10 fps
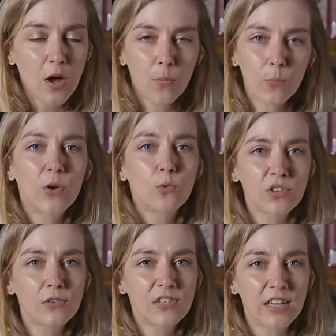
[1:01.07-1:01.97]
but we
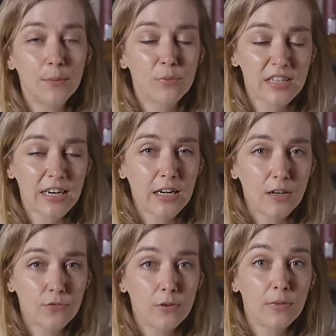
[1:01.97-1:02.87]
also see it in
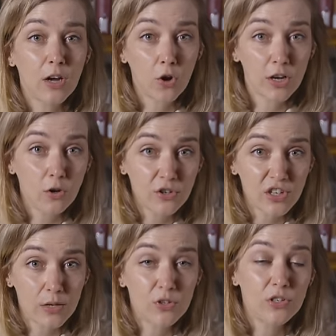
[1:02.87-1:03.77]
particular from the
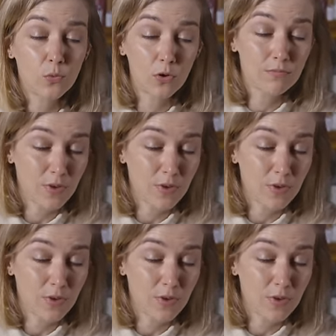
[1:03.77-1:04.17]
archaeology, which is what